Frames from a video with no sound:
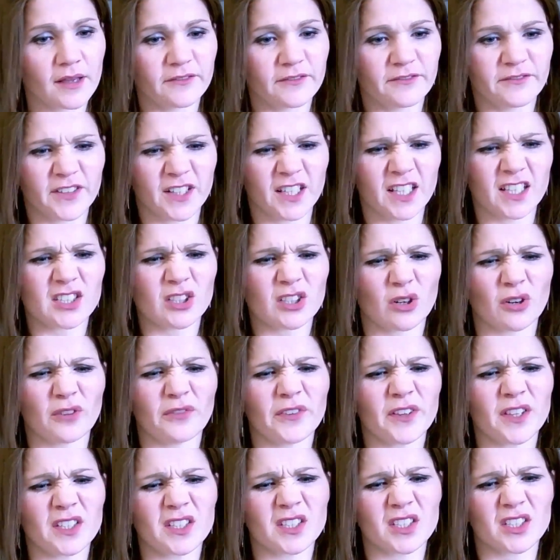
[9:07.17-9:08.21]
Feeling sorry
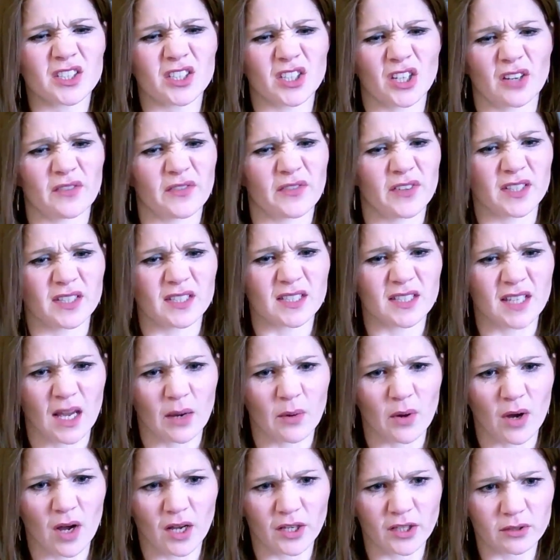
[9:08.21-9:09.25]
for the servants
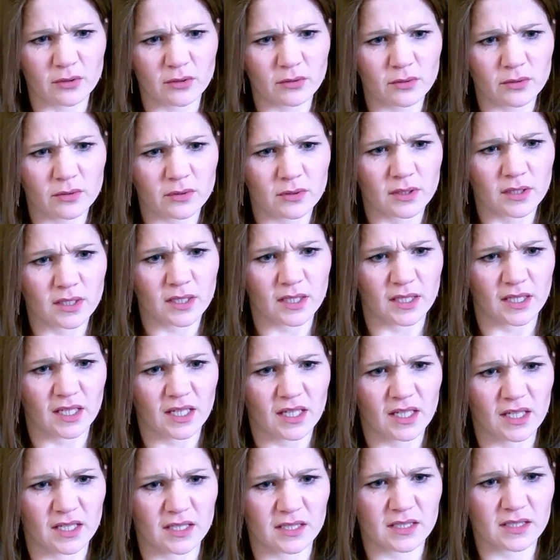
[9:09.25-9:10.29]
now, are you? He
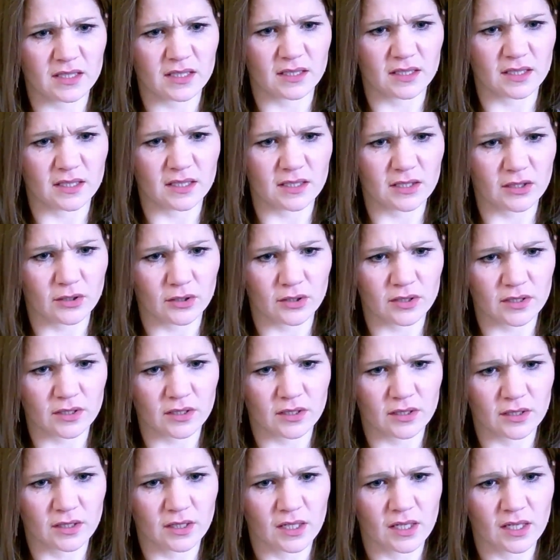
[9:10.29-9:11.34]
hissed in disgust.
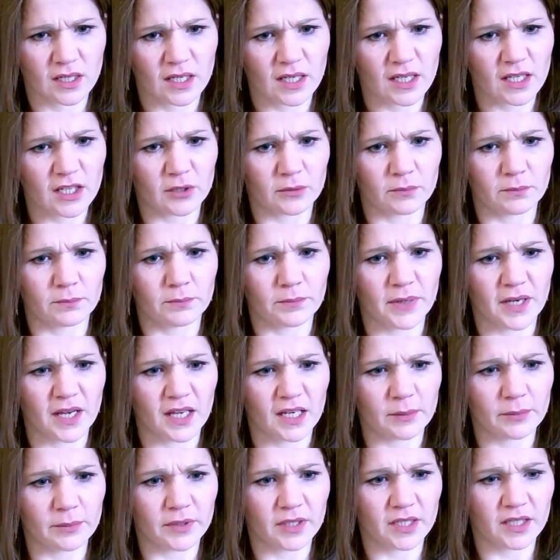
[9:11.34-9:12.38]
He could
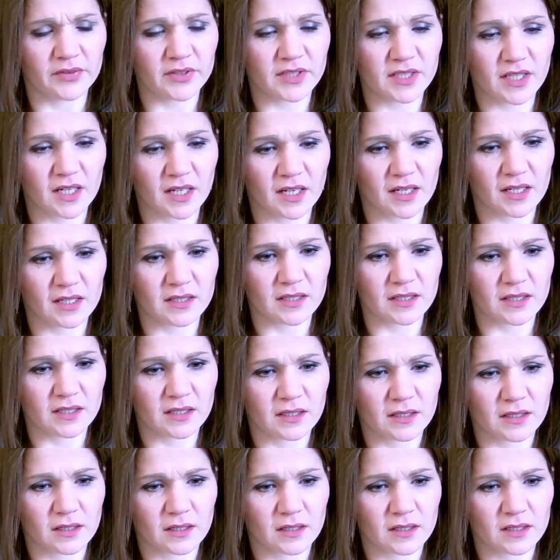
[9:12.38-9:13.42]
barely believe his eyes.
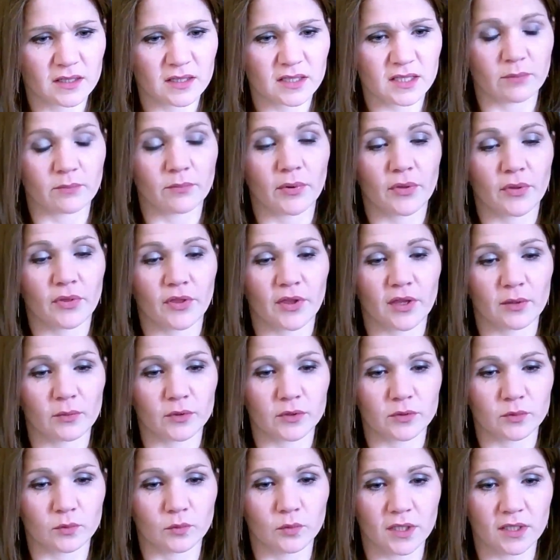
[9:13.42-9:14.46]
Sympathy
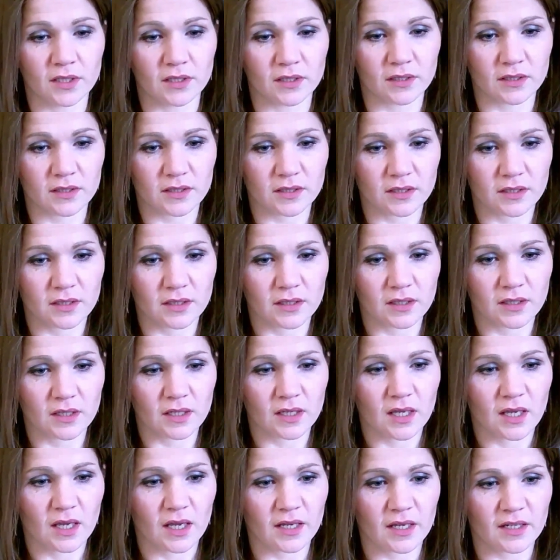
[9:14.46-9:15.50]
was weakness,
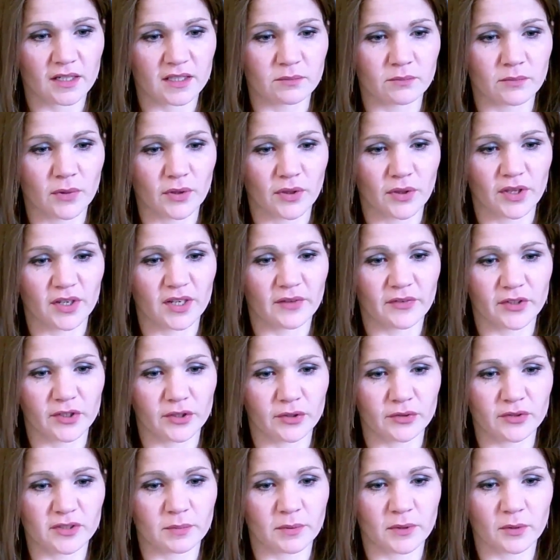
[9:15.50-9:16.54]
and his mother never
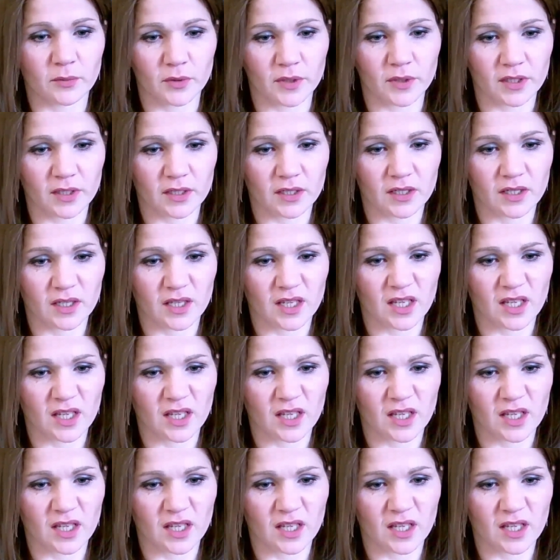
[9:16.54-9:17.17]
used to be weak.